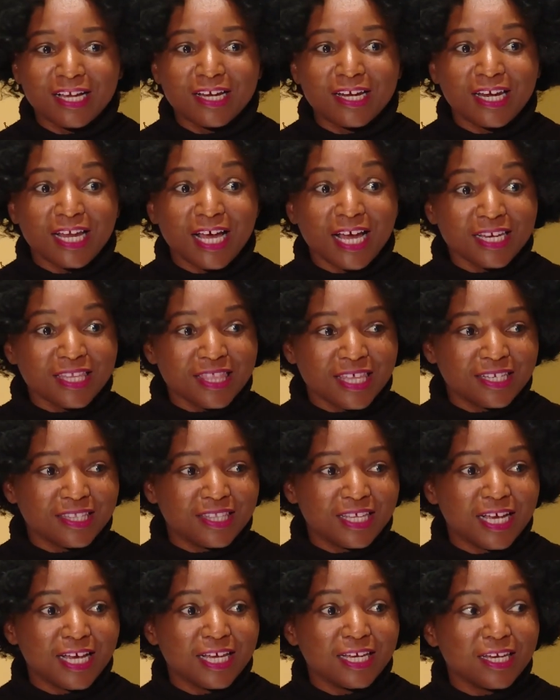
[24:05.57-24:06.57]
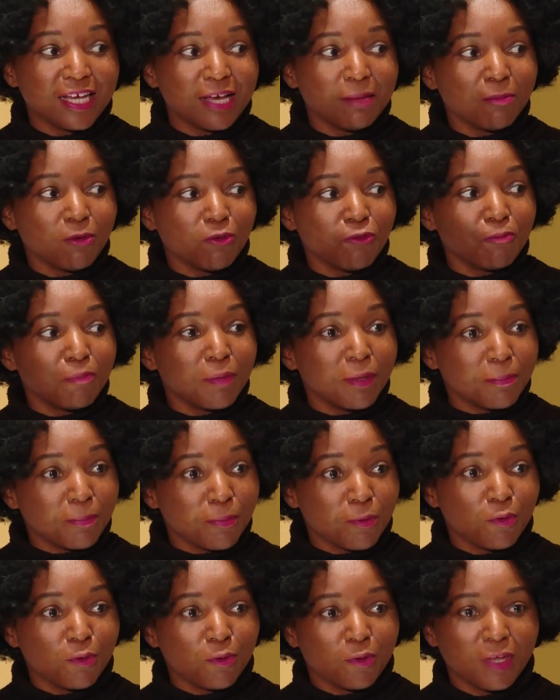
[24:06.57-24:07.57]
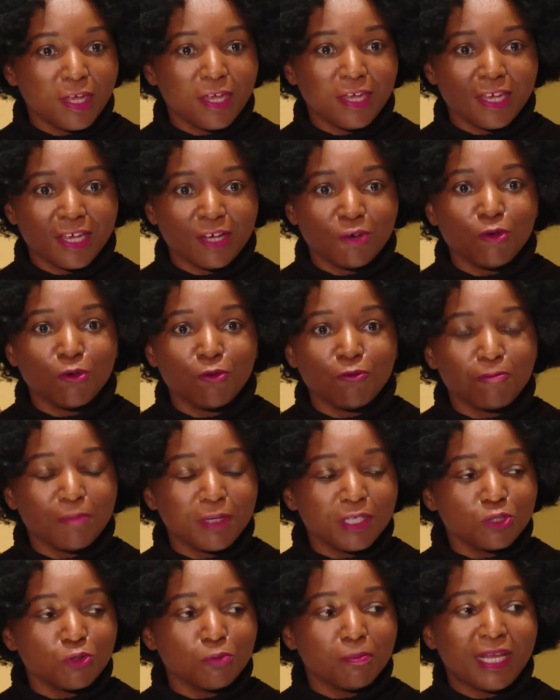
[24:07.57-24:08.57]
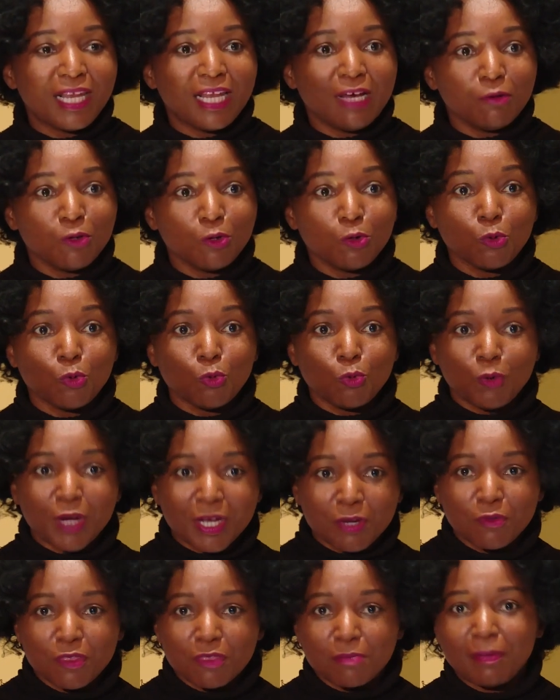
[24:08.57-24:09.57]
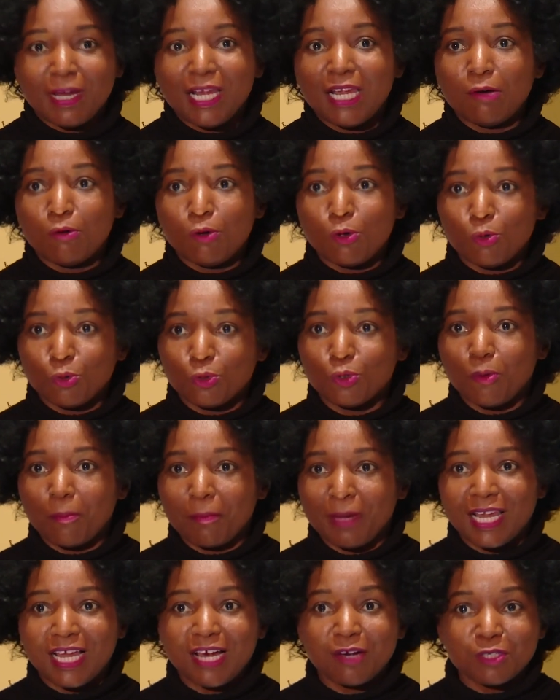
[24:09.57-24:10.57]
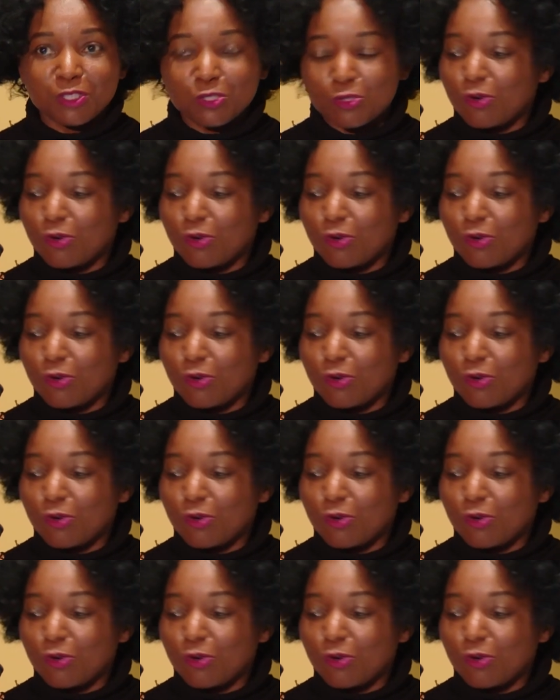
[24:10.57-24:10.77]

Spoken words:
Glad that there are a number of people here who've been to Malawi or who work with Malawi or who know Malawi.